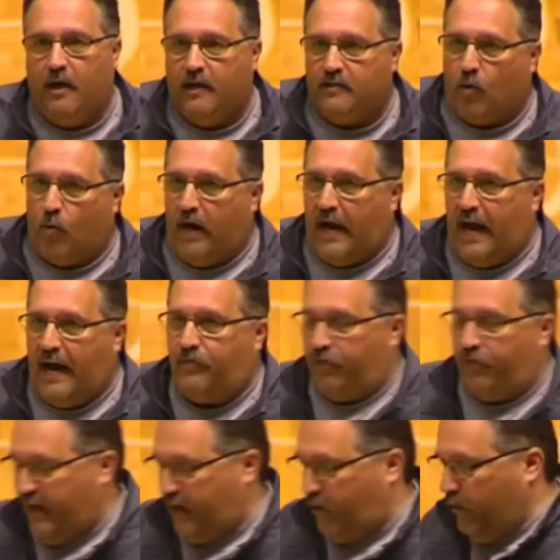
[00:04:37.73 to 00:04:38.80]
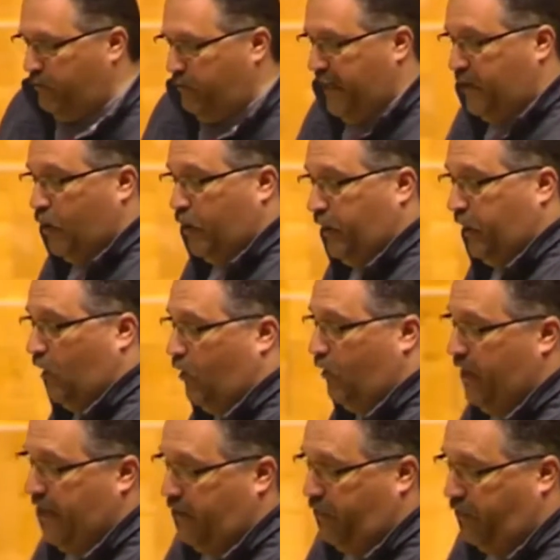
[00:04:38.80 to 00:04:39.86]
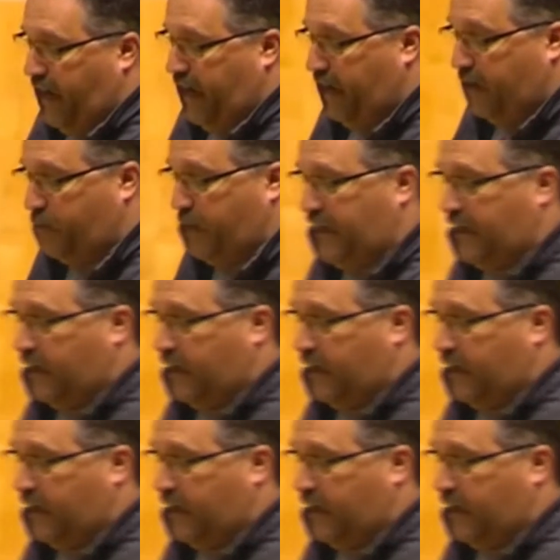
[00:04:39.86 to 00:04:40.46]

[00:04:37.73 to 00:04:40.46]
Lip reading: to what I think would be good learning things, because